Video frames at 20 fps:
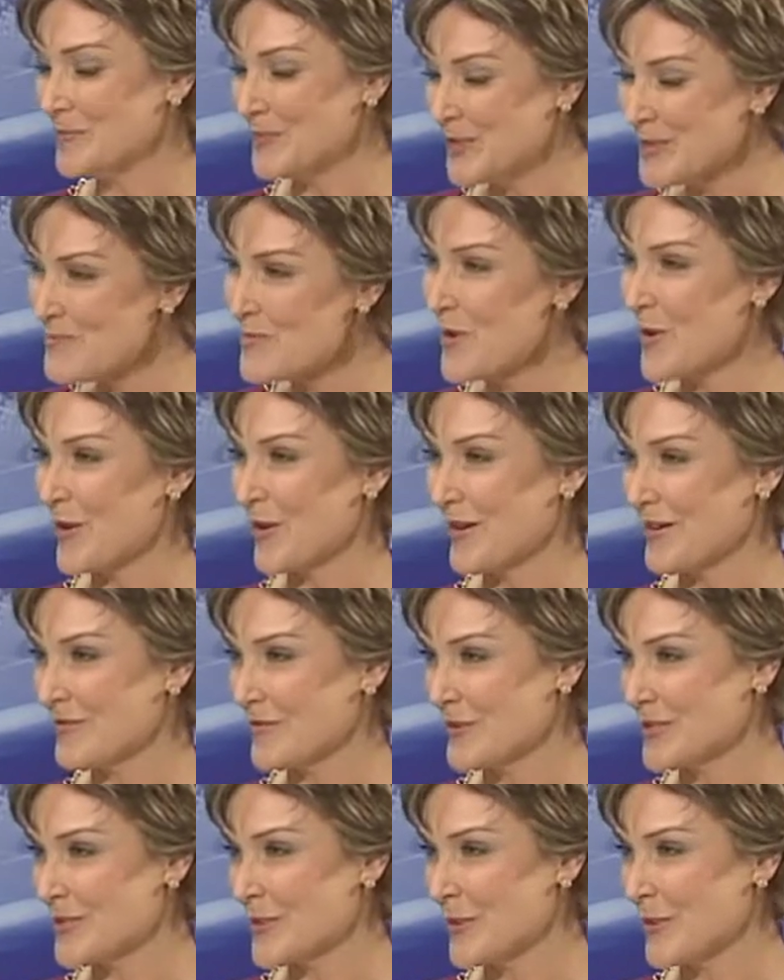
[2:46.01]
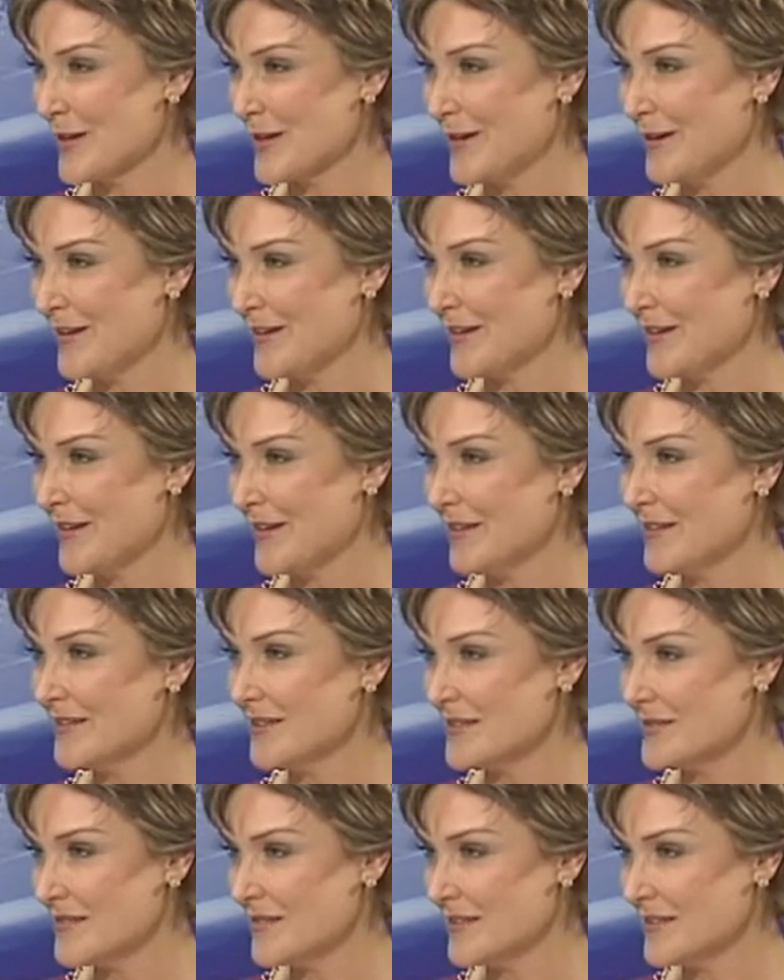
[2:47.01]
big part of what's going on in
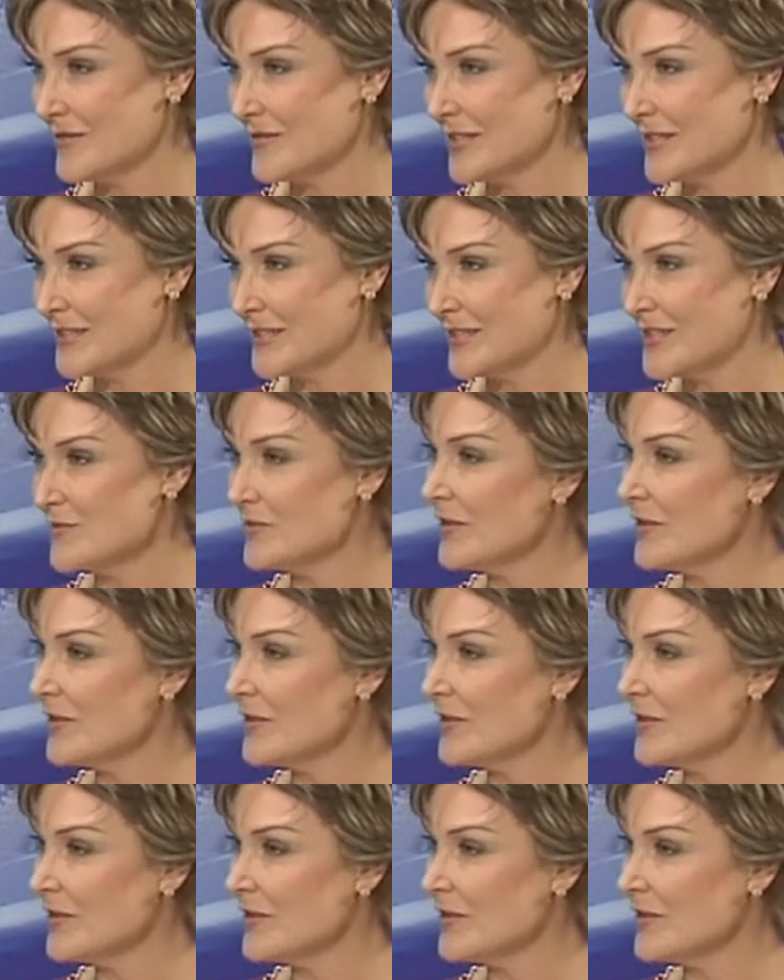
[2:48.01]
the city of Redlands.